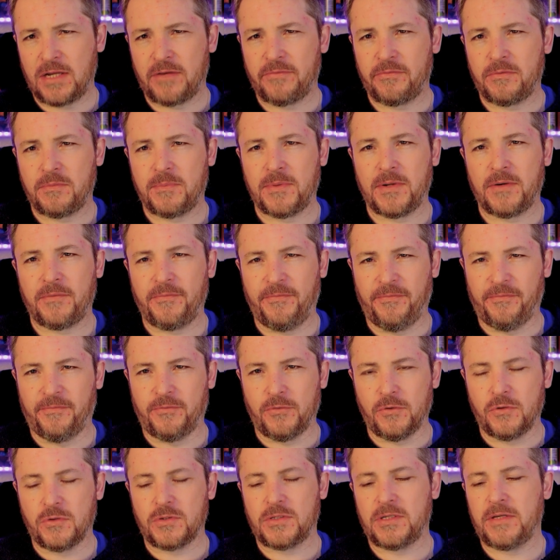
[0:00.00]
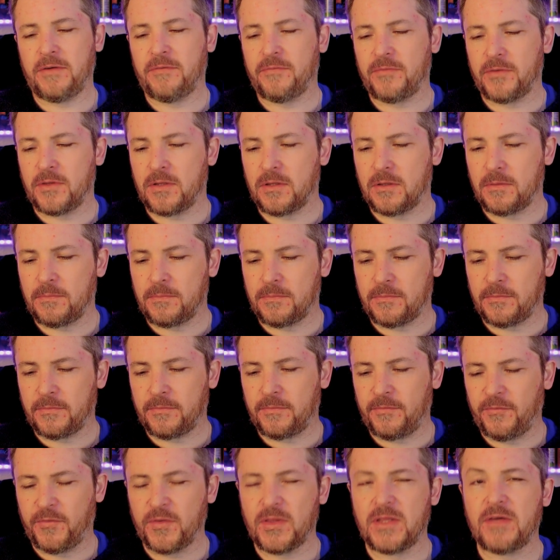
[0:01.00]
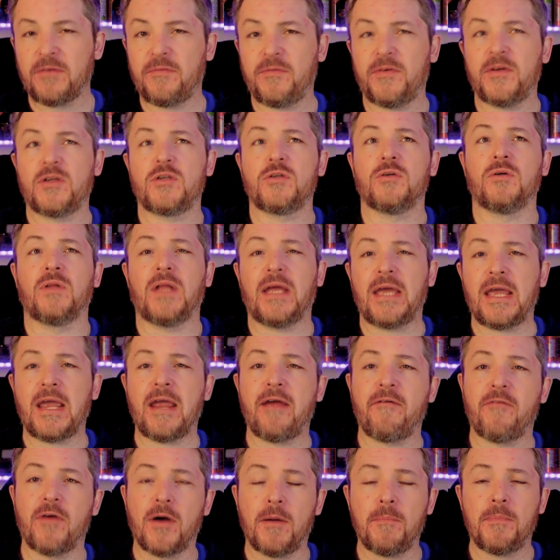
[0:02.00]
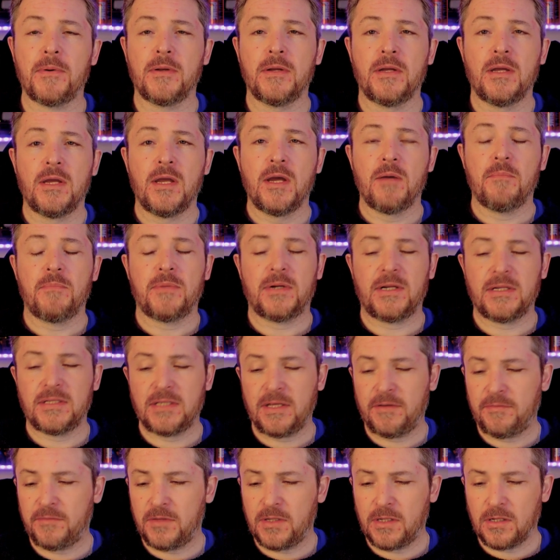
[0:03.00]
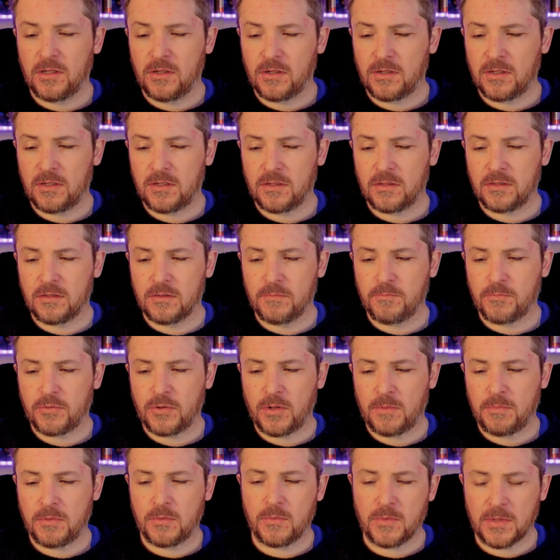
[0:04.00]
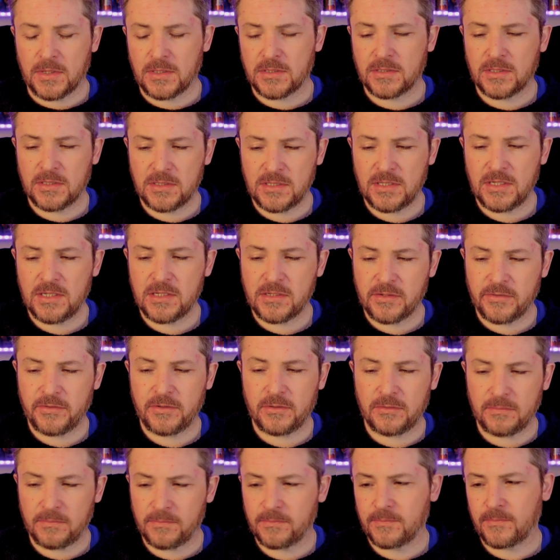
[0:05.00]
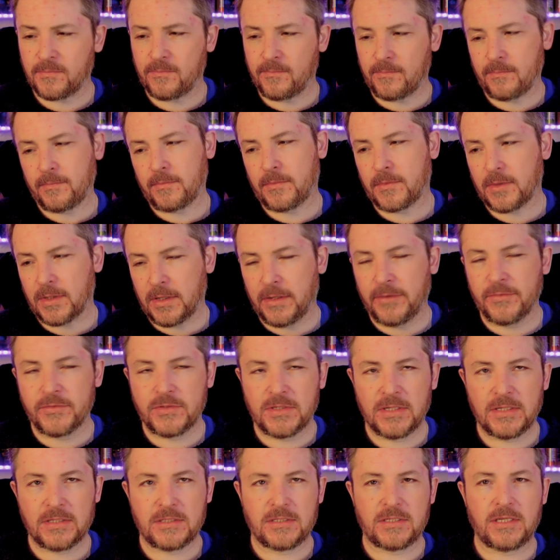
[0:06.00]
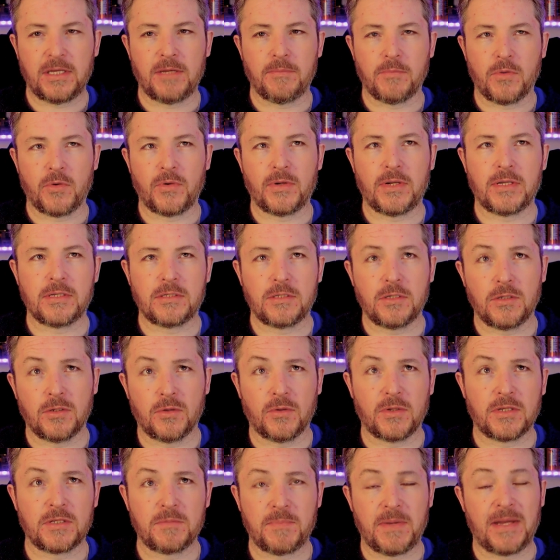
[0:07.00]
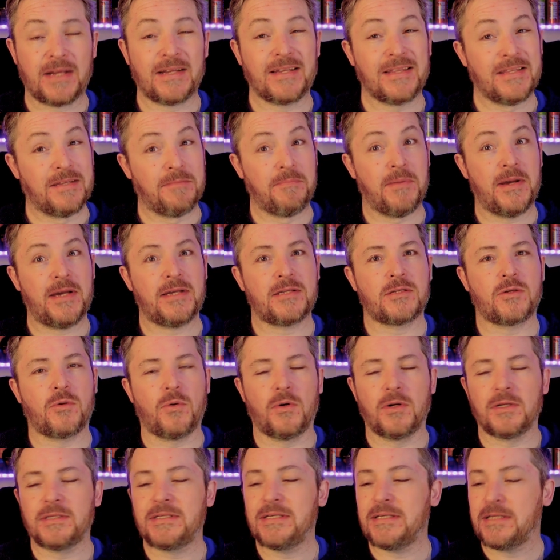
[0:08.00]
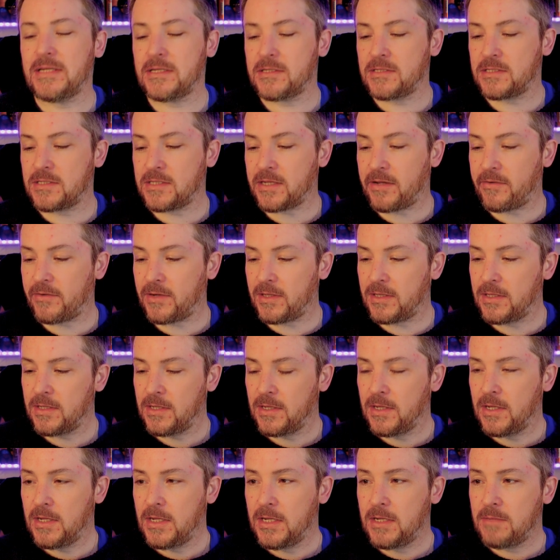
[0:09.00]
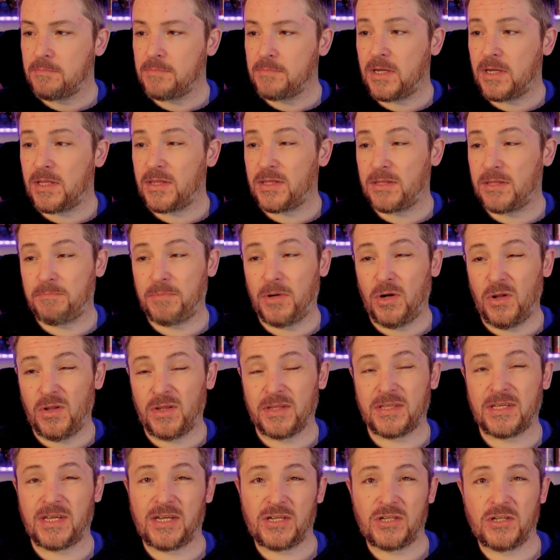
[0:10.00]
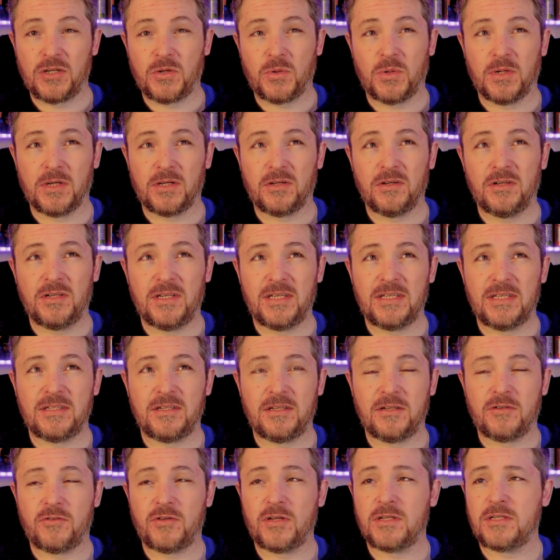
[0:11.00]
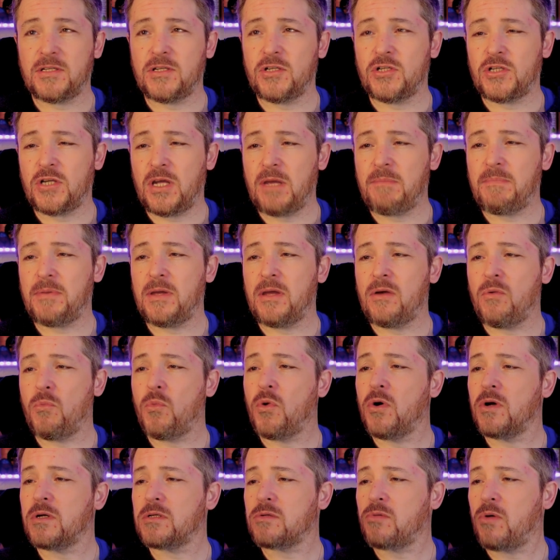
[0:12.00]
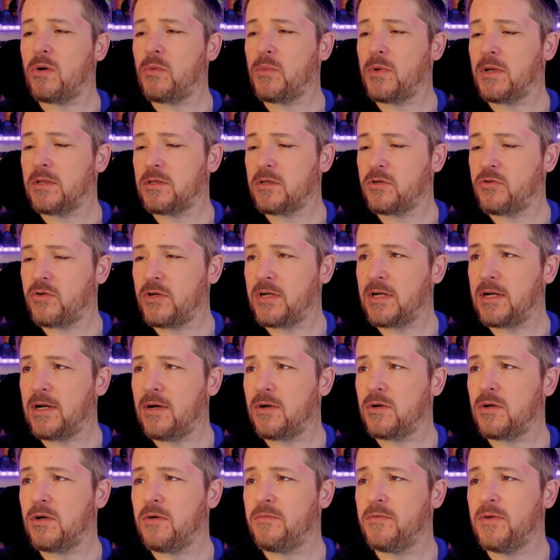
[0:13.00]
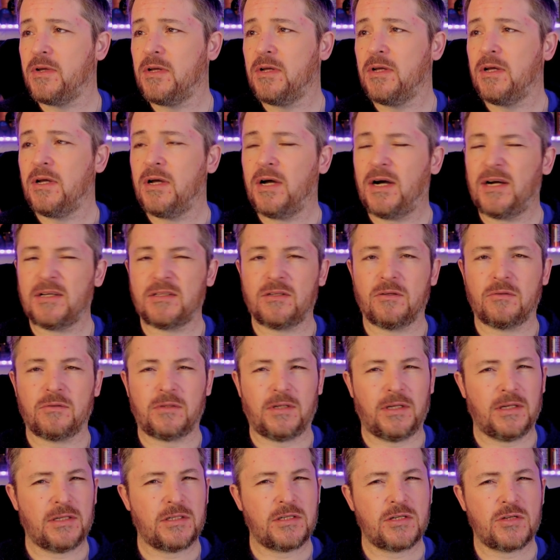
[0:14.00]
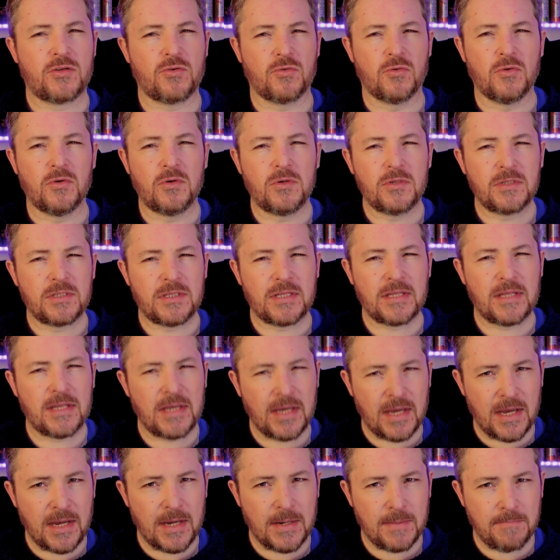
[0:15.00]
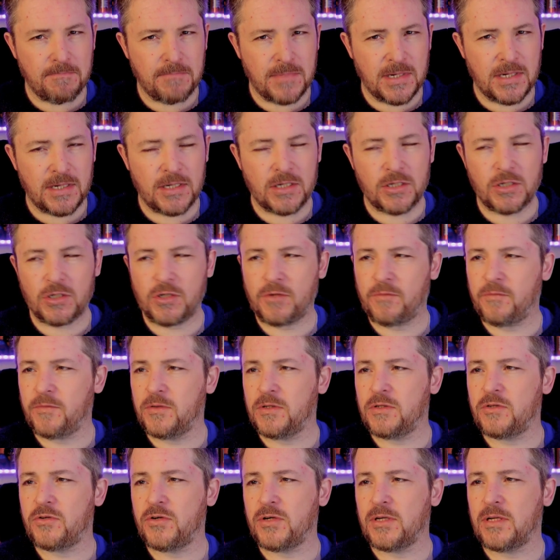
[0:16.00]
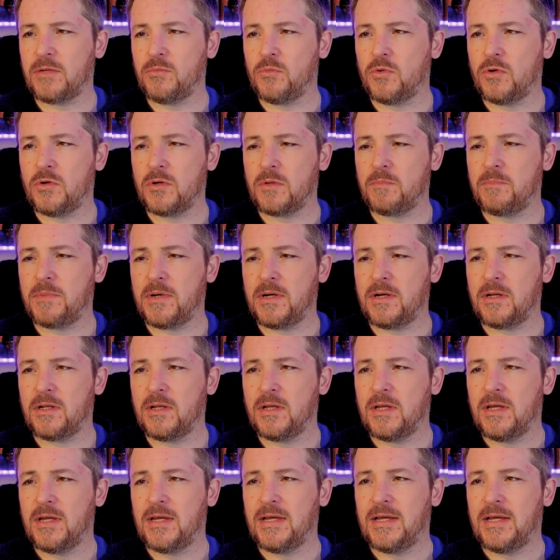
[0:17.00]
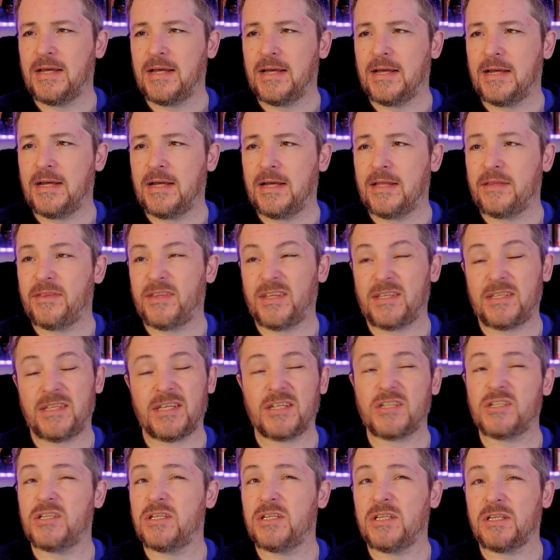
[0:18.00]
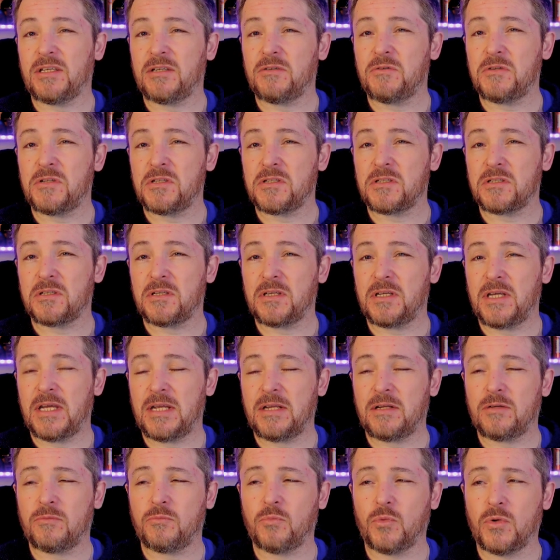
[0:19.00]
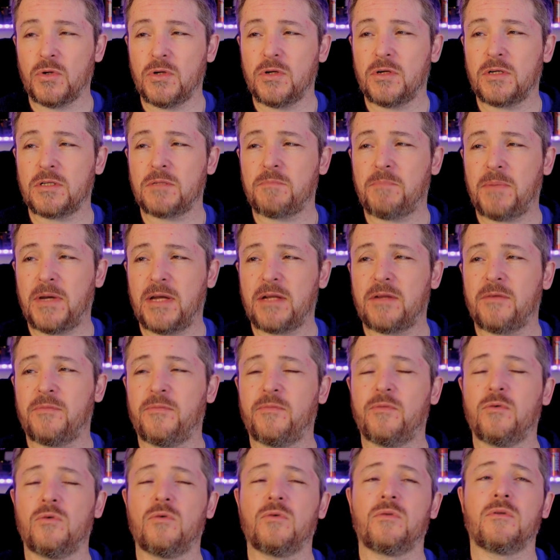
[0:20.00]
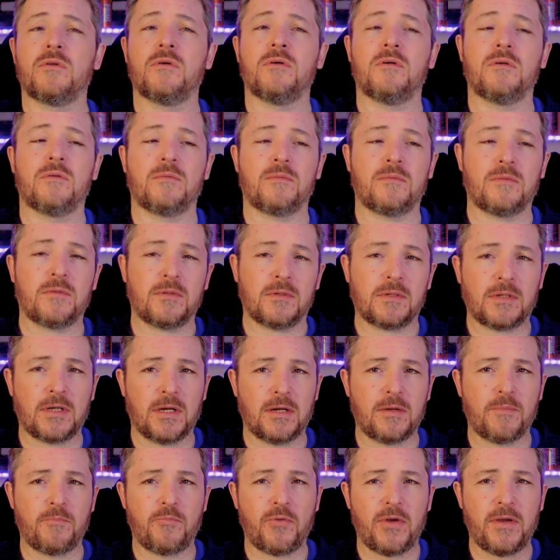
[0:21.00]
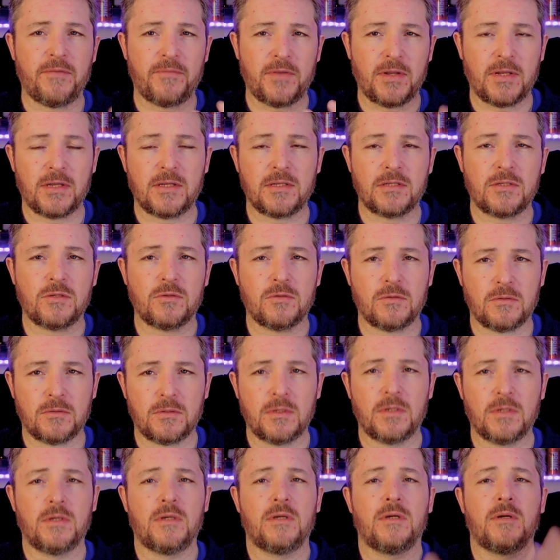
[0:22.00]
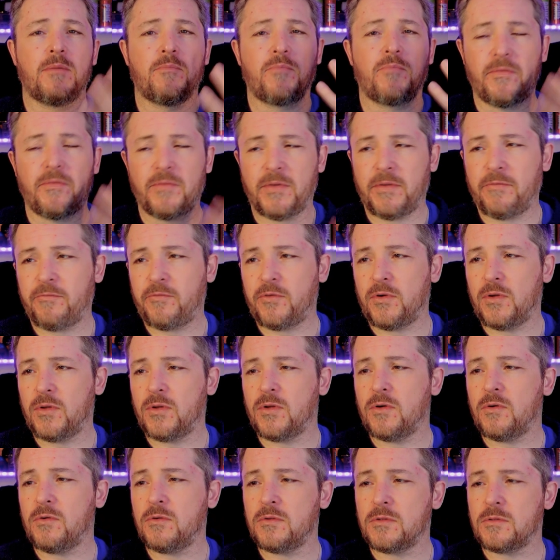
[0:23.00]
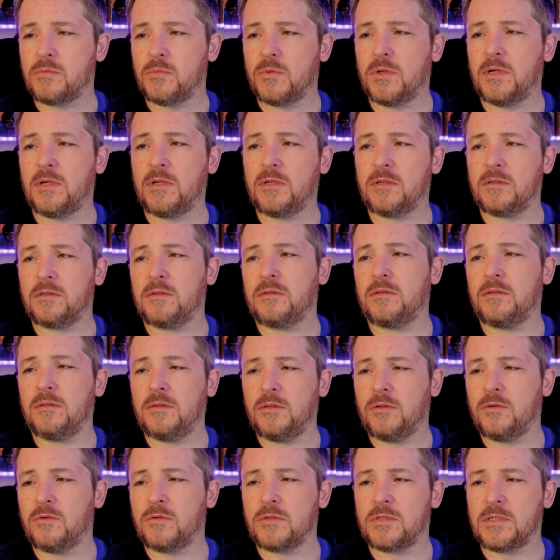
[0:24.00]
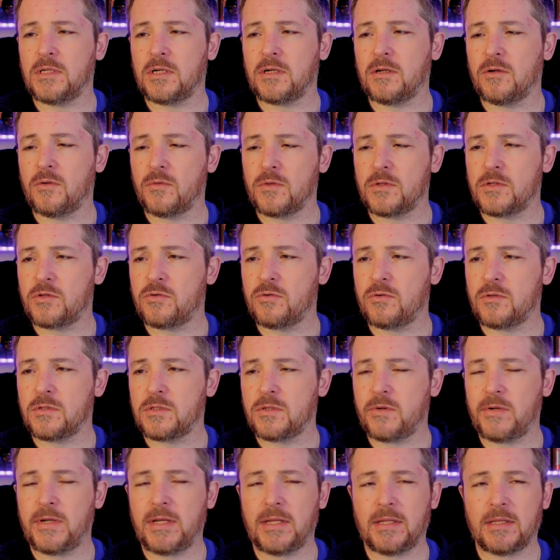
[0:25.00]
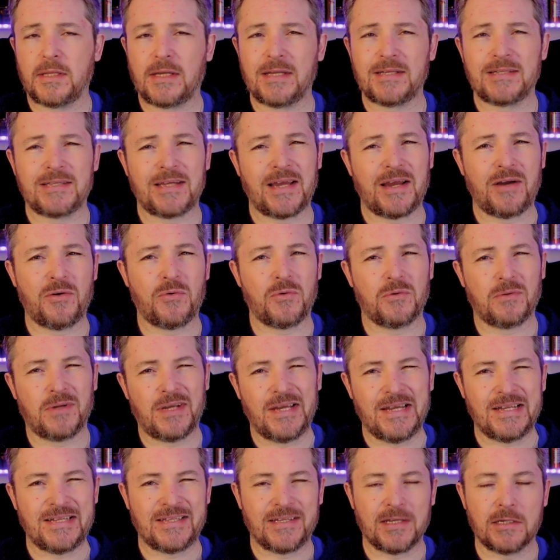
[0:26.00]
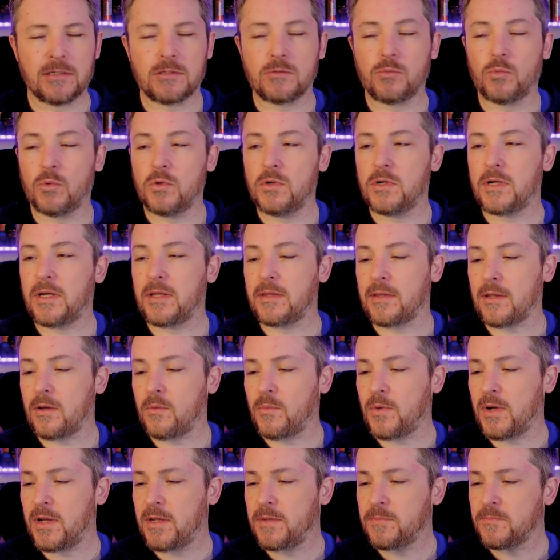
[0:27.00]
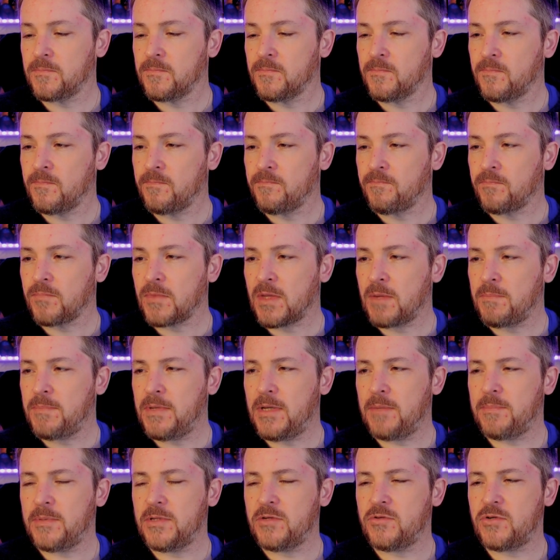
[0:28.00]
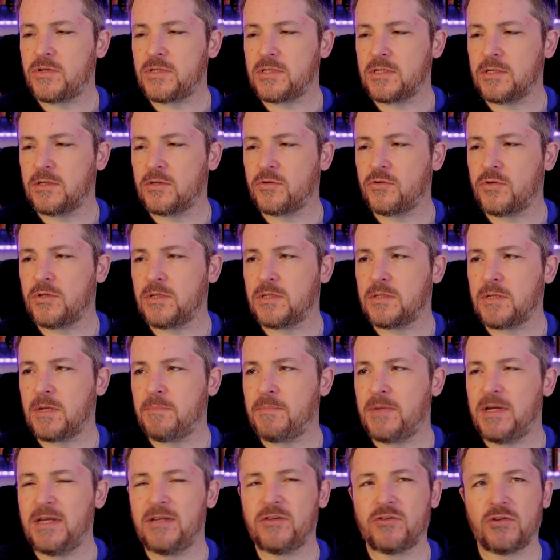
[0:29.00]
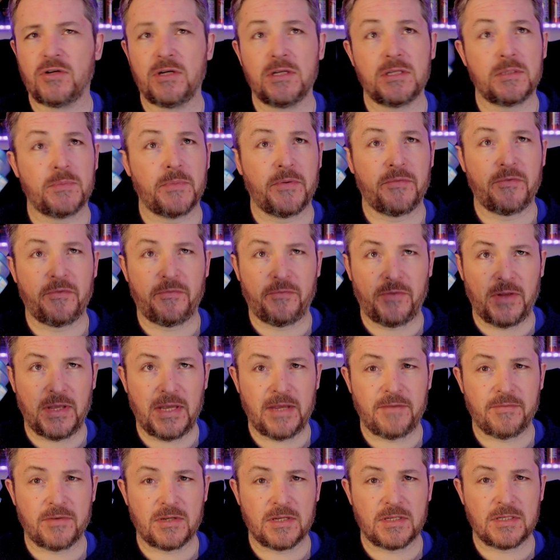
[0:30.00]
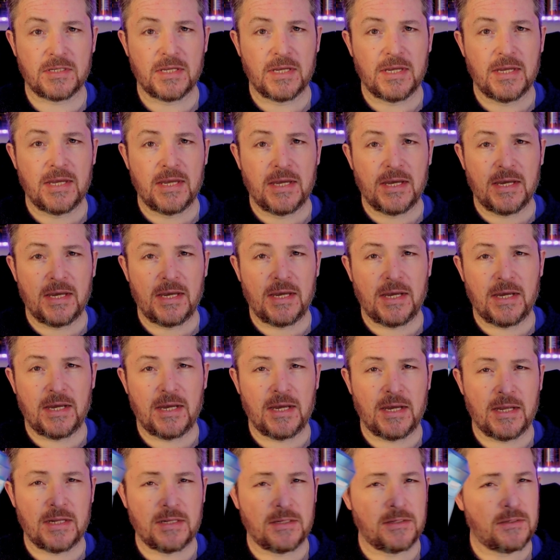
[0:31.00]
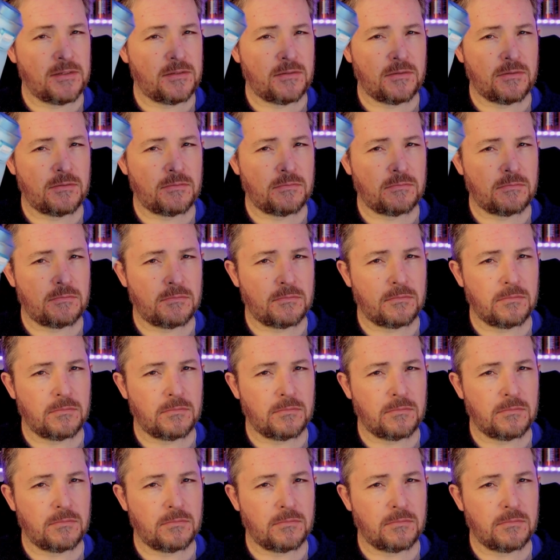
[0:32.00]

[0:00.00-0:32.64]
instead of about 40 for the official air up. But I definitely look at the proper ones, because these are, obviously it's Temu in it, so you don't expect the best quality necessarily. But the bottle is actually quite good. It's an interesting shape. It works quite well to drink out of. I don't like straws that much for drinking water, but that's actually nice. It works better for the kind of breathing in, because you're breathing in through your nose while you're sucking on the straw. So that's how it does work in that way. But yeah, it'd be interesting to try. I might try some other flavors and